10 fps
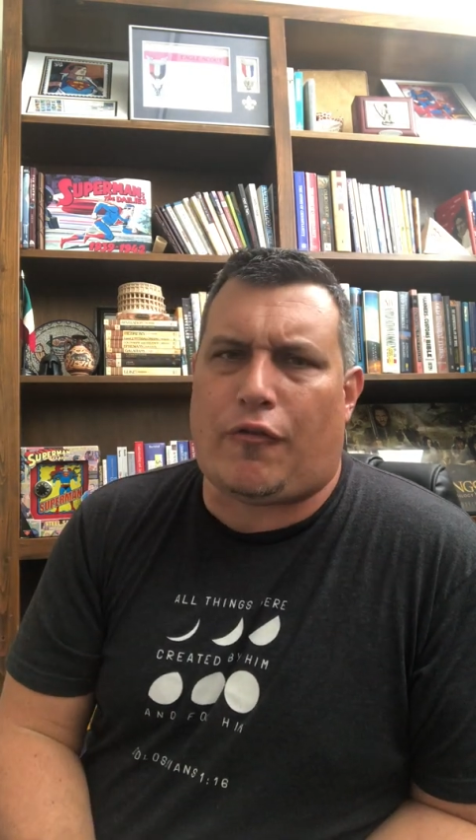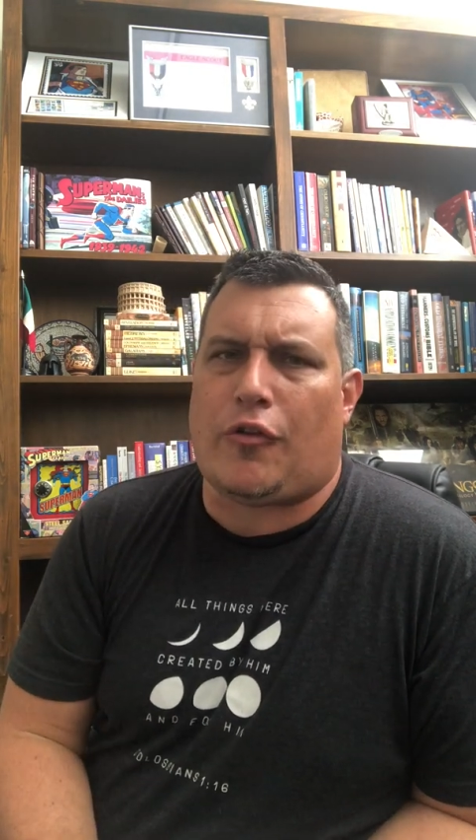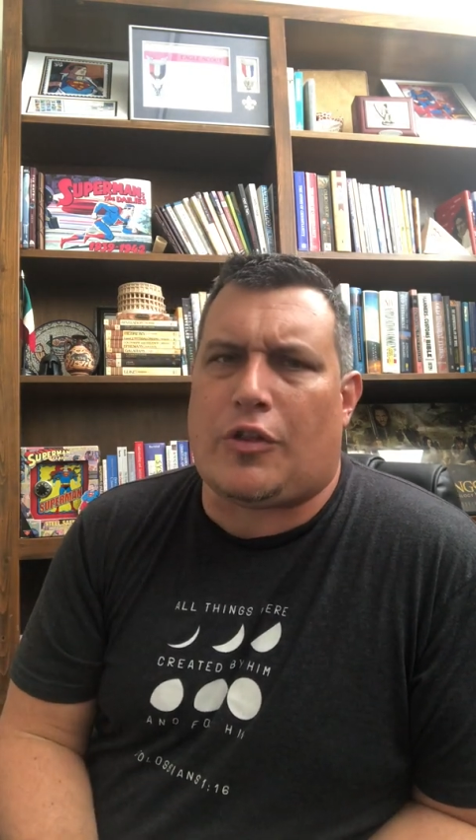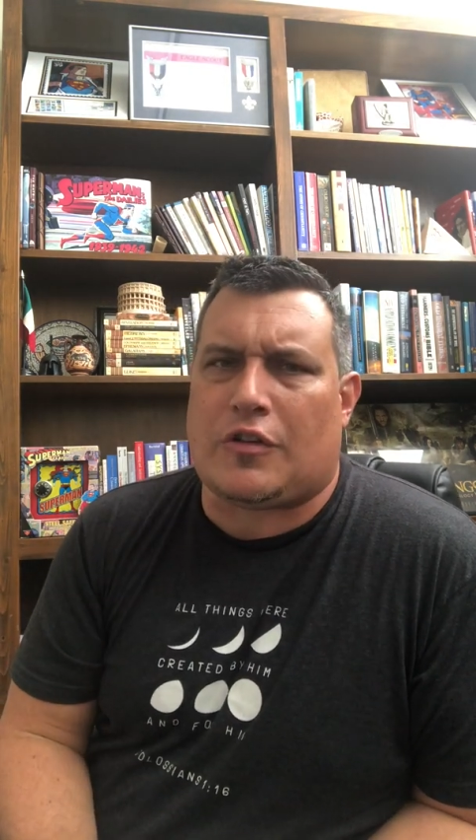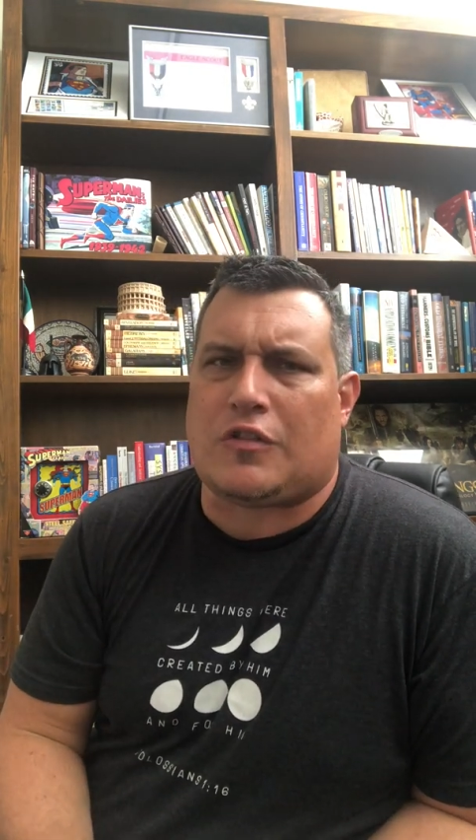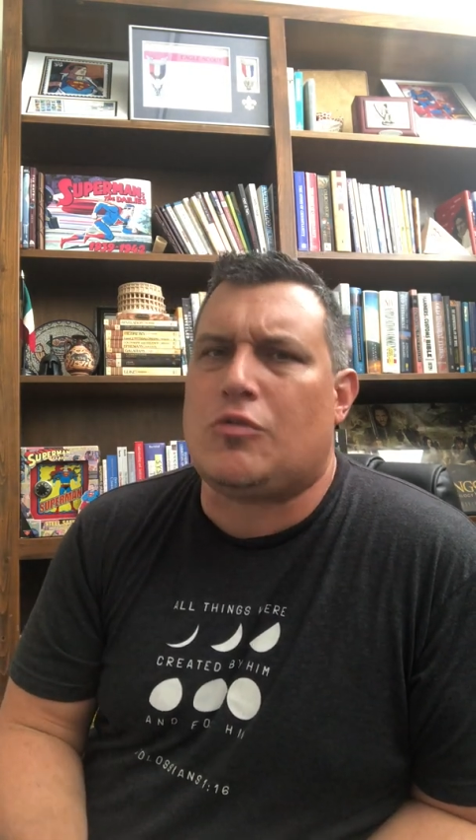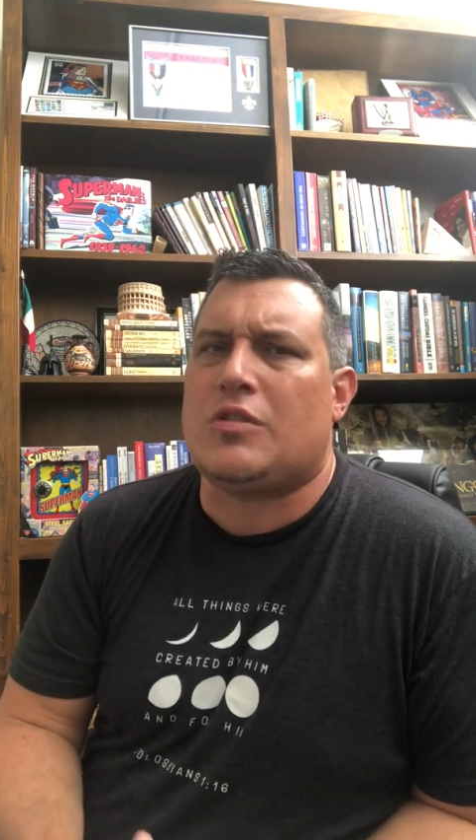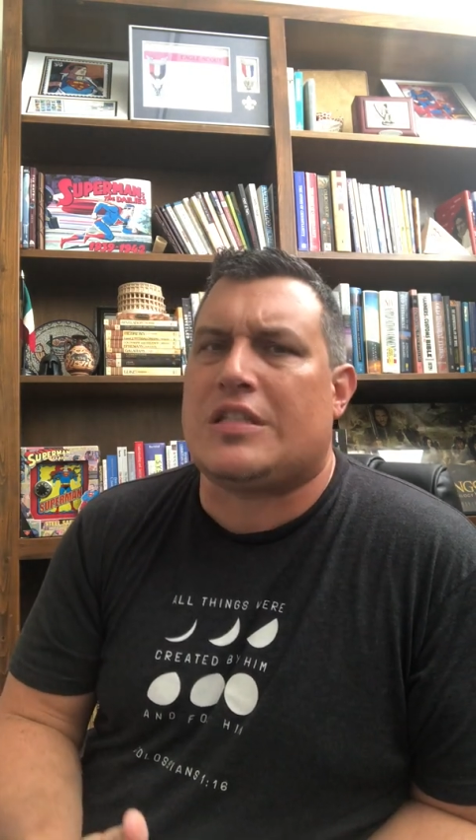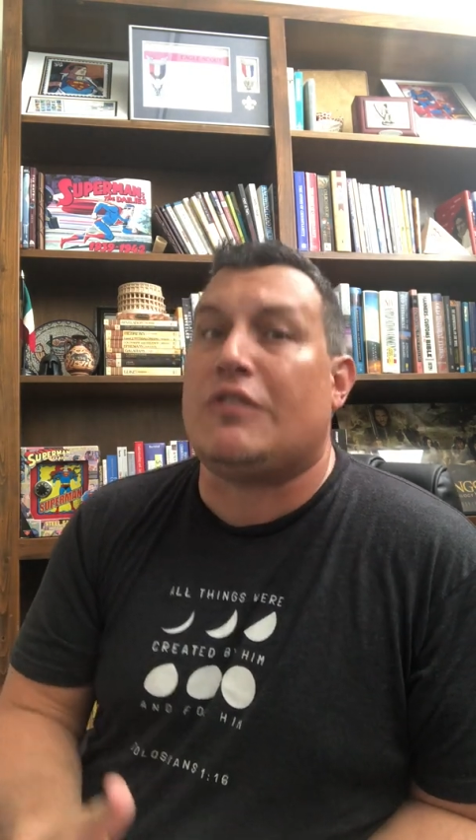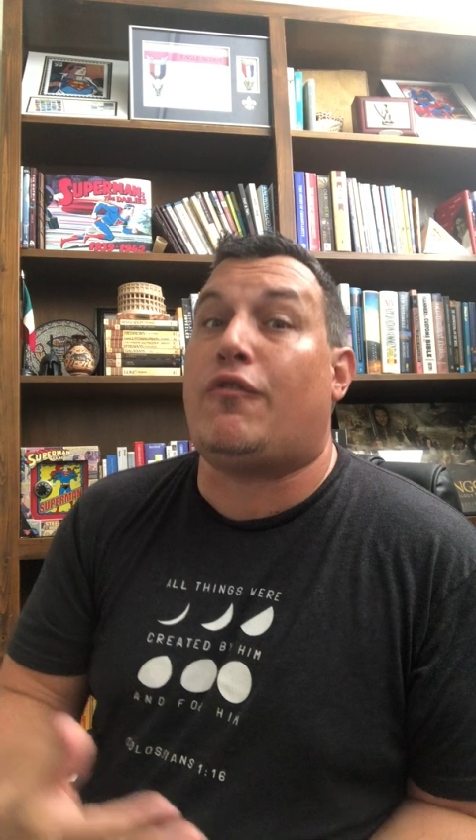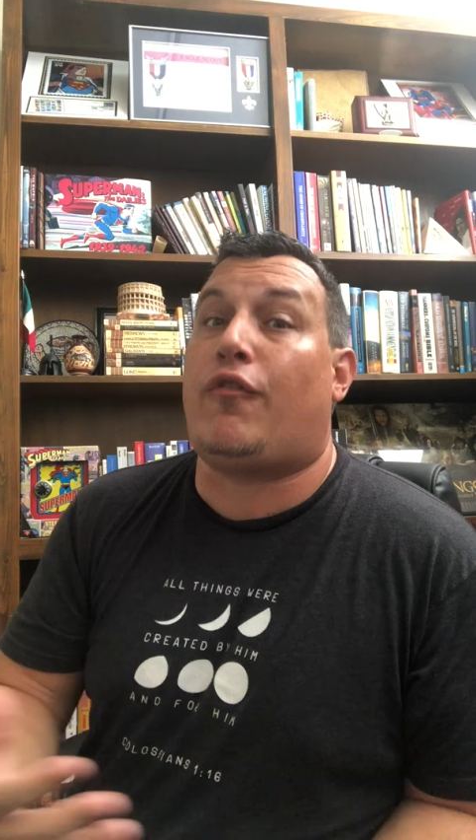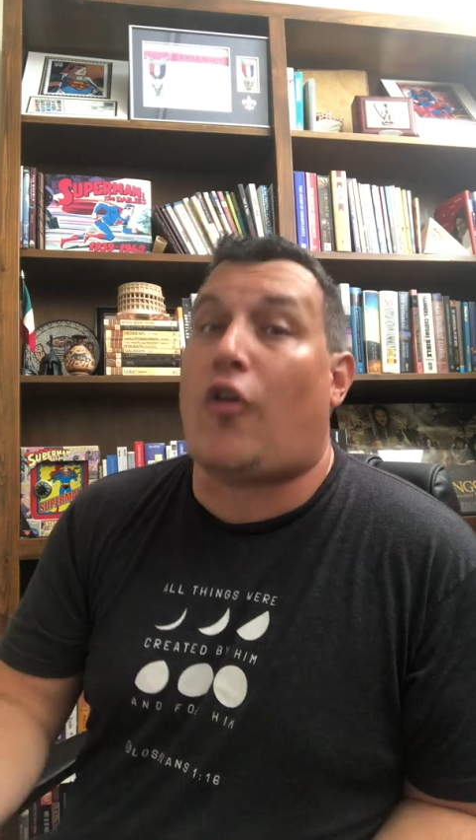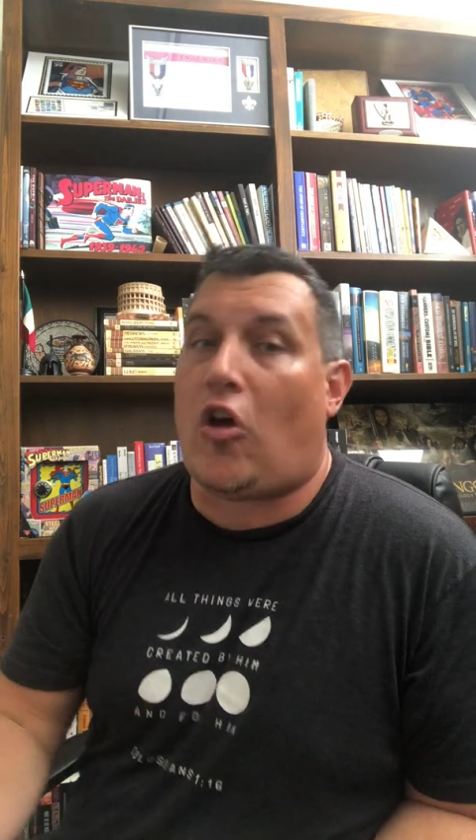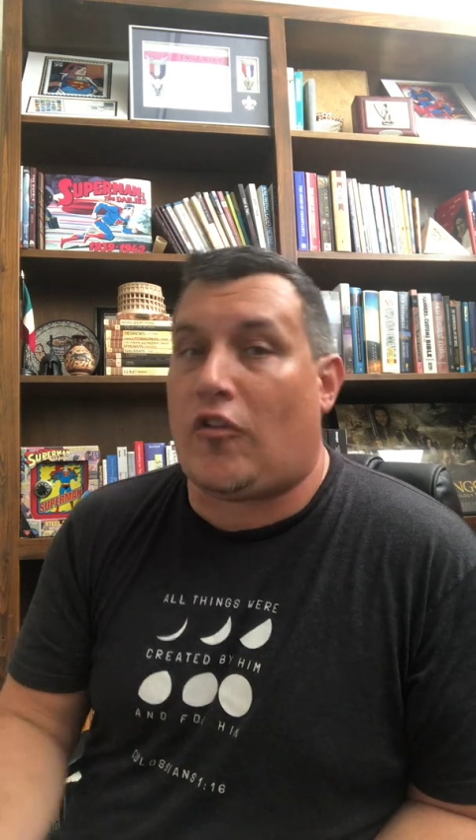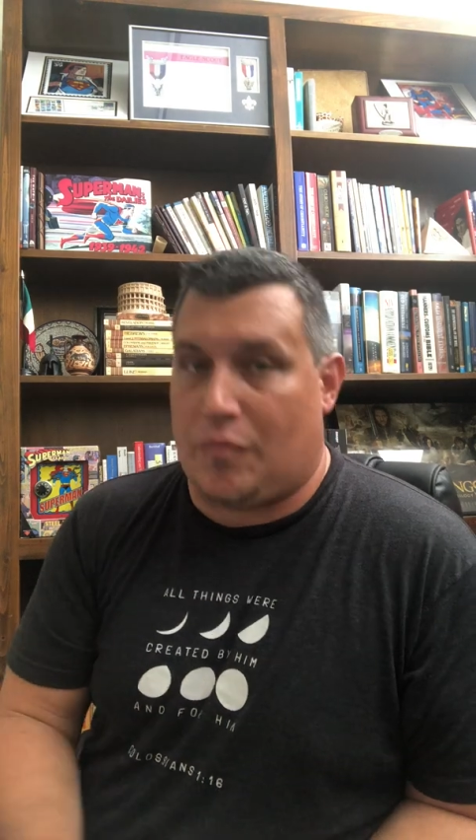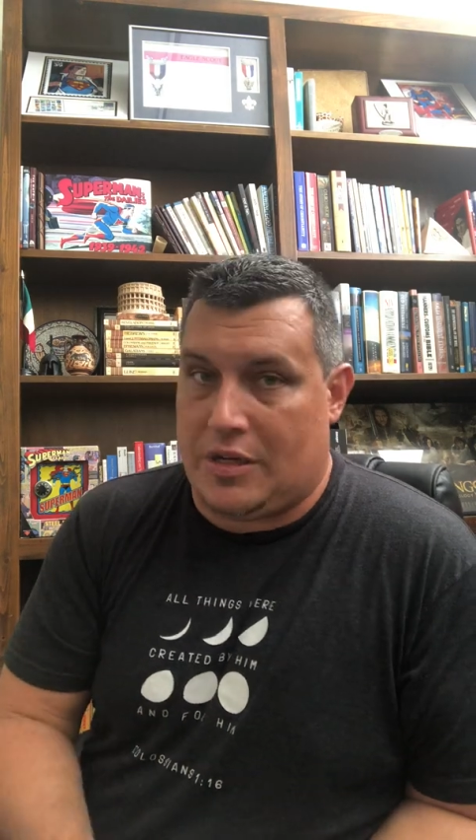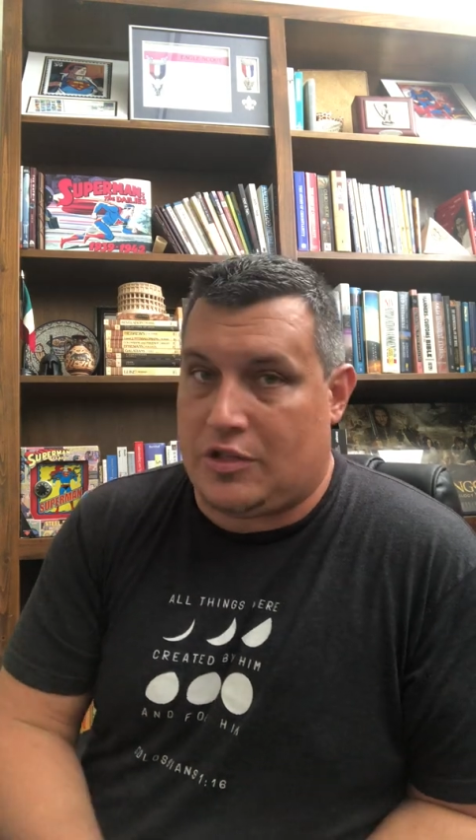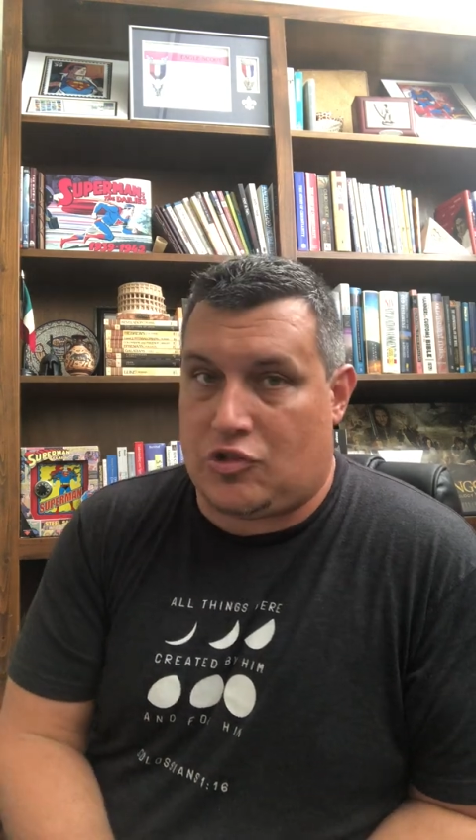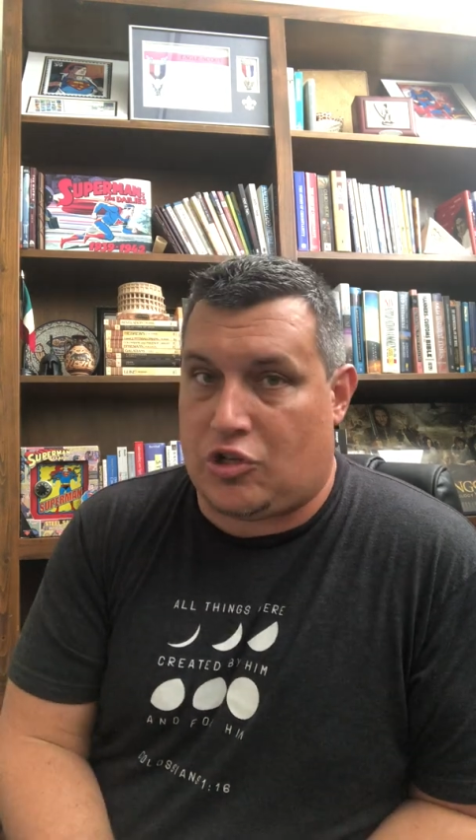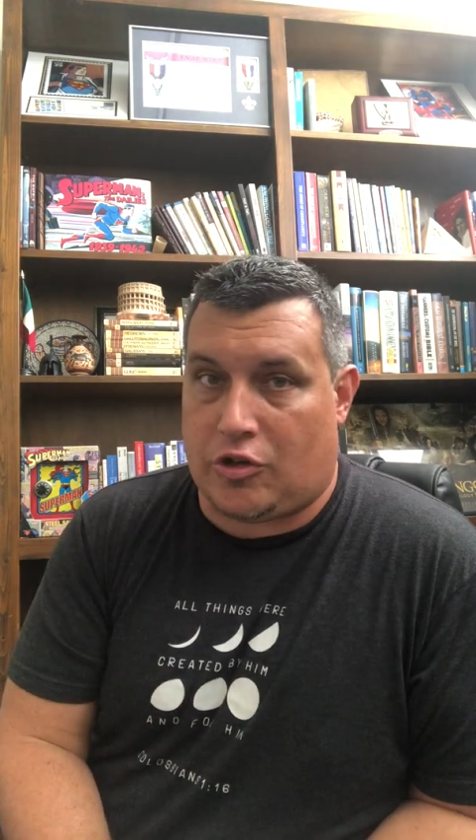for the students' involvement
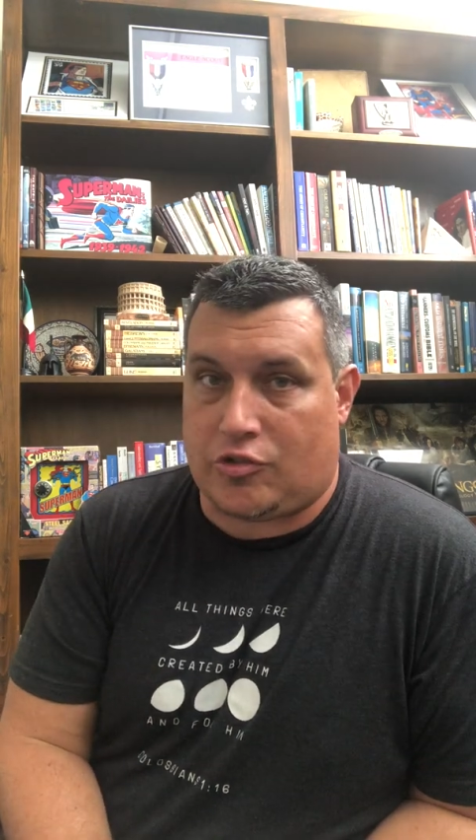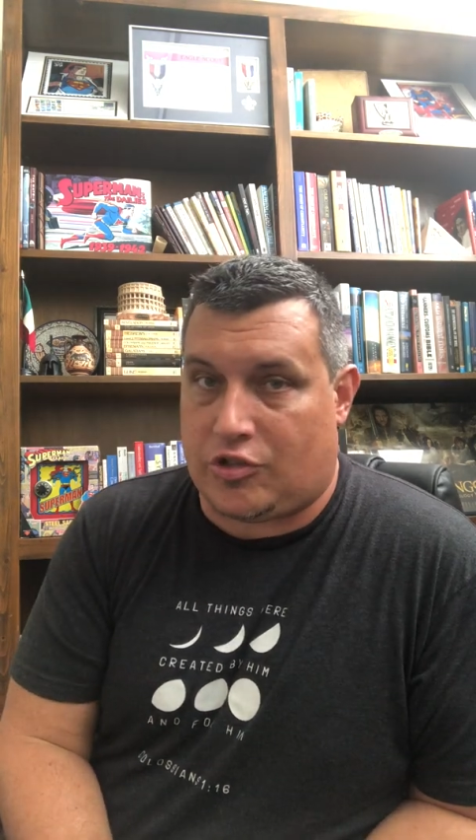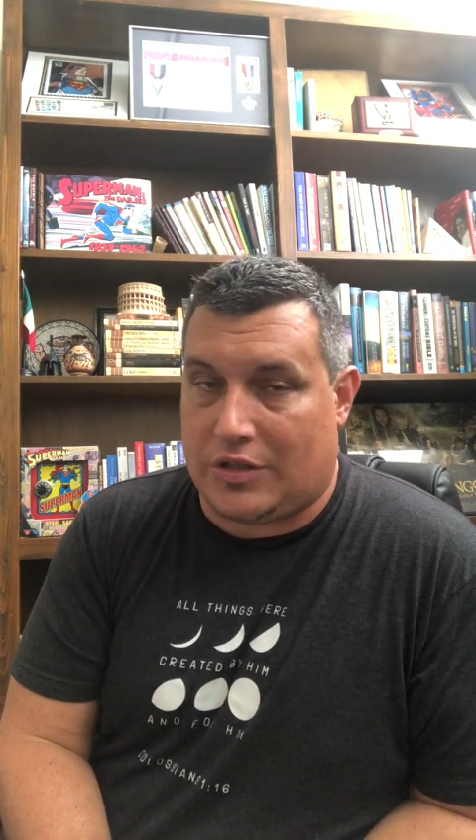in church,